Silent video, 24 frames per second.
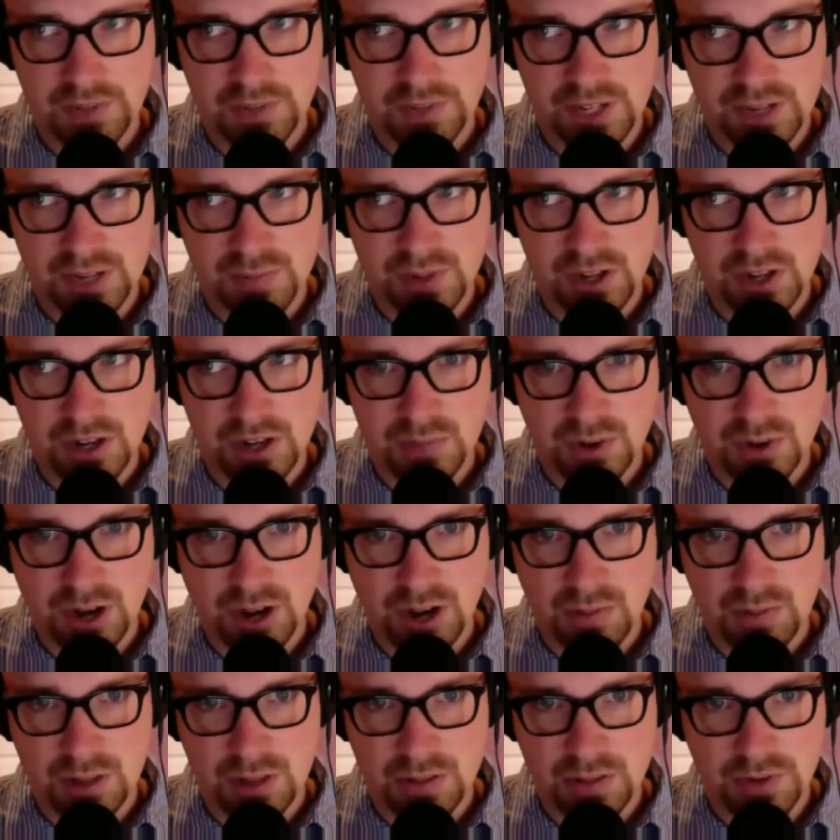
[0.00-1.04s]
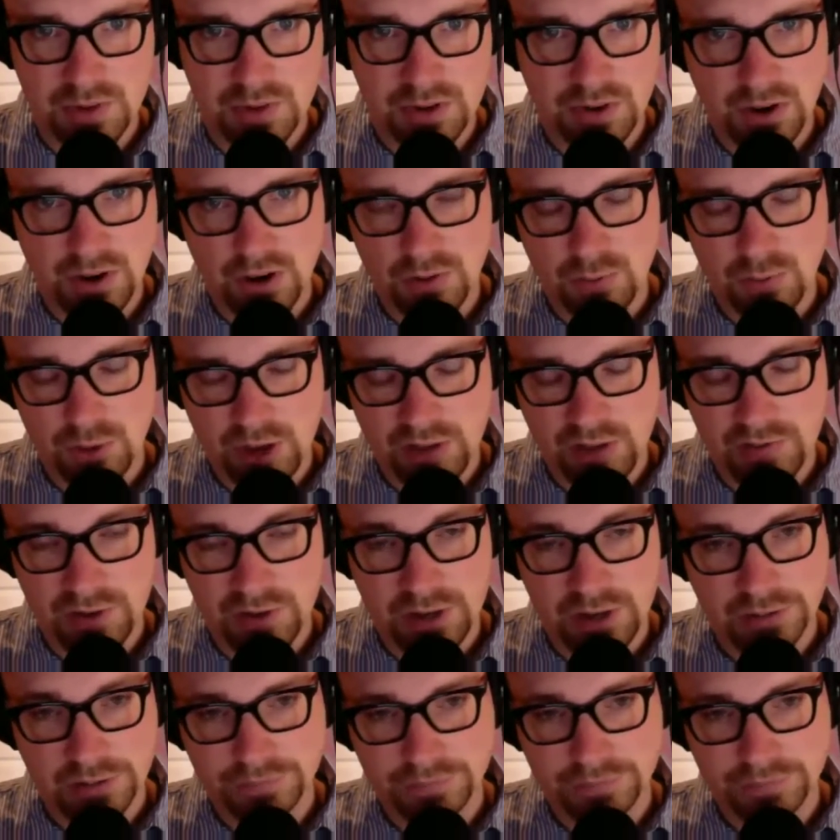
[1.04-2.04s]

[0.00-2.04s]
debug a problem or whatever.